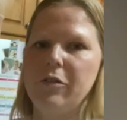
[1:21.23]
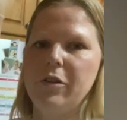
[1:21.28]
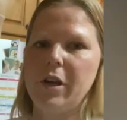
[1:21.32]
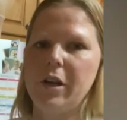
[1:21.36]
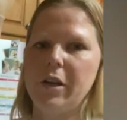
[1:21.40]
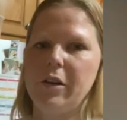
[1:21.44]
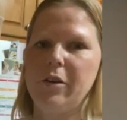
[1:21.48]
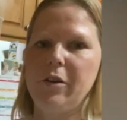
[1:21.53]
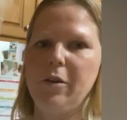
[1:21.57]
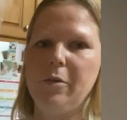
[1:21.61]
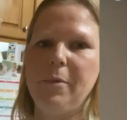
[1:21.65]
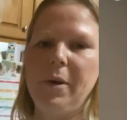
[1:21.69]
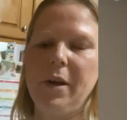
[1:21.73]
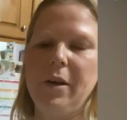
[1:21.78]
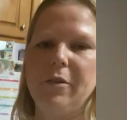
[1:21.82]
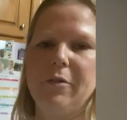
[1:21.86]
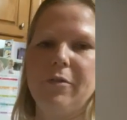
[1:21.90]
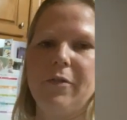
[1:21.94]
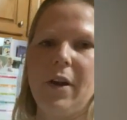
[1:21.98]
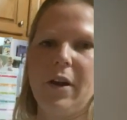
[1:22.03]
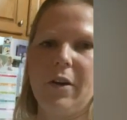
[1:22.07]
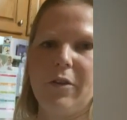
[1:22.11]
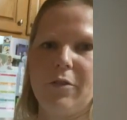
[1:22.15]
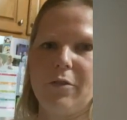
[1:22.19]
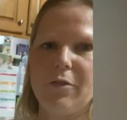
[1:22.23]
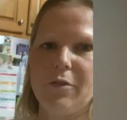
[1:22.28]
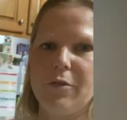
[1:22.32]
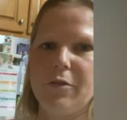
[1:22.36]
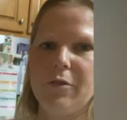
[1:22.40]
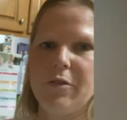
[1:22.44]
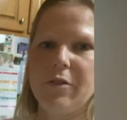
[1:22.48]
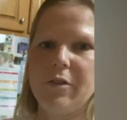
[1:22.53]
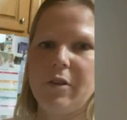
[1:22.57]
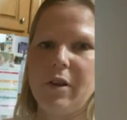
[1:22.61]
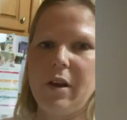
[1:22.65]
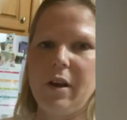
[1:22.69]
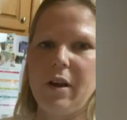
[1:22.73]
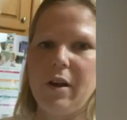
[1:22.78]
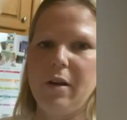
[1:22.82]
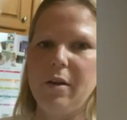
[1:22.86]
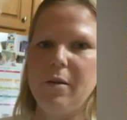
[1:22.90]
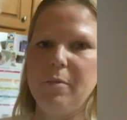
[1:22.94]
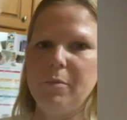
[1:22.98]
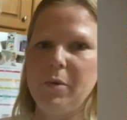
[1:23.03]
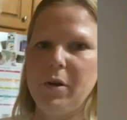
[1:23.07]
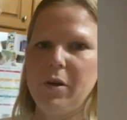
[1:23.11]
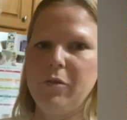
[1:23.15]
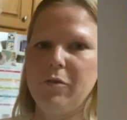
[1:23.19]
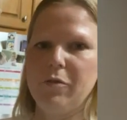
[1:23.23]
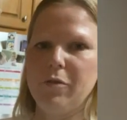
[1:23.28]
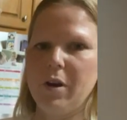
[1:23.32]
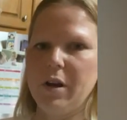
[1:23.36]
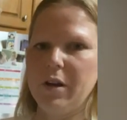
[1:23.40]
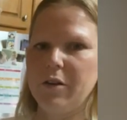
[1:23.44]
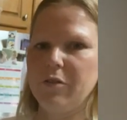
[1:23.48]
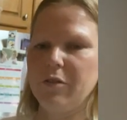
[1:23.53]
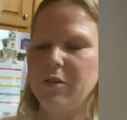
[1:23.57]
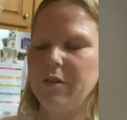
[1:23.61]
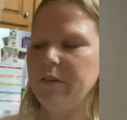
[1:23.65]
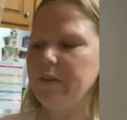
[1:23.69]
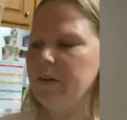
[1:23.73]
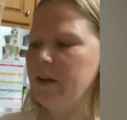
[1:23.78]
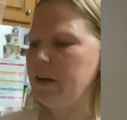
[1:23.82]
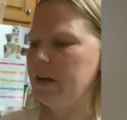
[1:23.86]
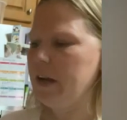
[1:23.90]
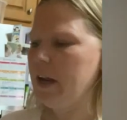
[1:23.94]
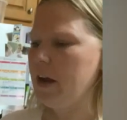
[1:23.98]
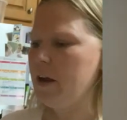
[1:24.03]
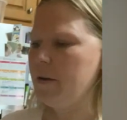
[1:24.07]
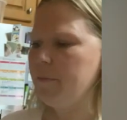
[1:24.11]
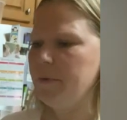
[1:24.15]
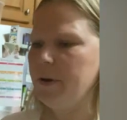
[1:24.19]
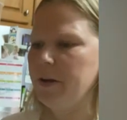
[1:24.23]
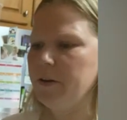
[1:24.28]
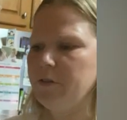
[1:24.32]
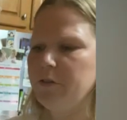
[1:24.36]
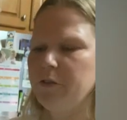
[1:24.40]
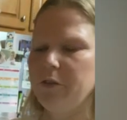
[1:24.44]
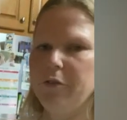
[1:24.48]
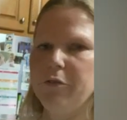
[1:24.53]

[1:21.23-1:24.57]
check your manufacturer's directions on how much.